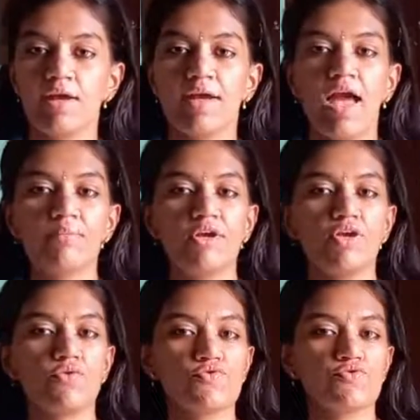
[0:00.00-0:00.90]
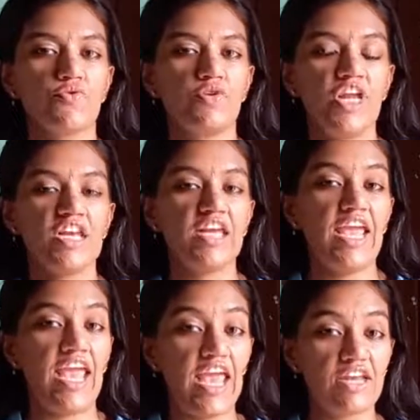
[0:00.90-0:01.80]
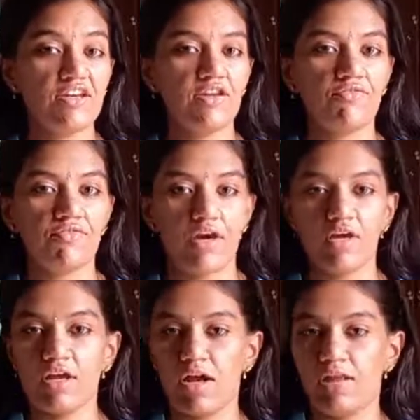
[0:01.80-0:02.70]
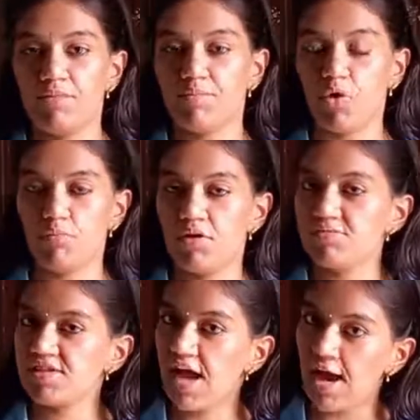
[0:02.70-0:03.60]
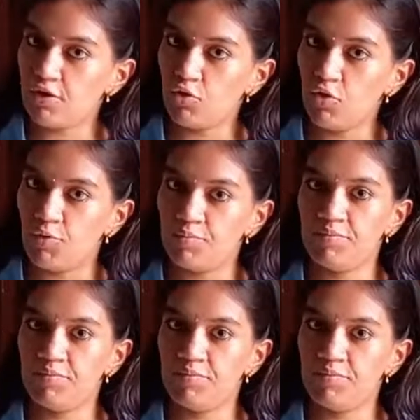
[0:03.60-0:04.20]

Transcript: can be used to treat 8 different health problems at home.